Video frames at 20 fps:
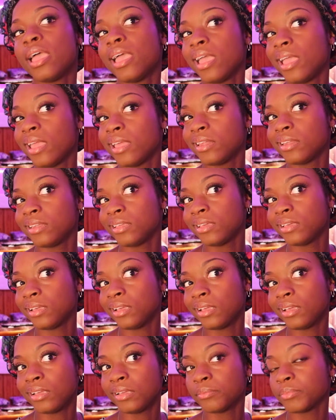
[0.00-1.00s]

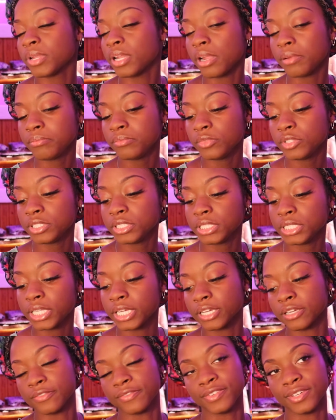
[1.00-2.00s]
any, but I'm really
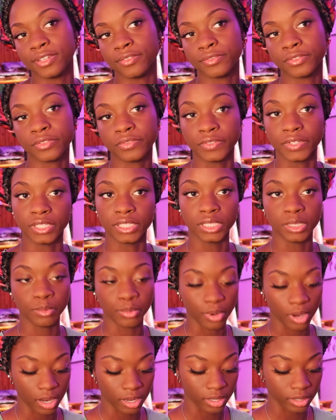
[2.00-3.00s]
like a fiend for Fenty
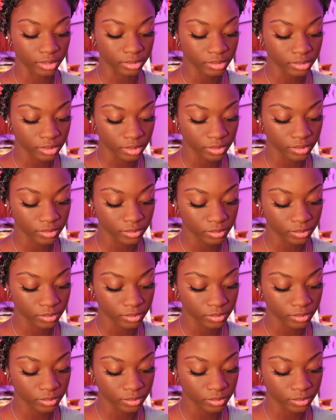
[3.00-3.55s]
products, so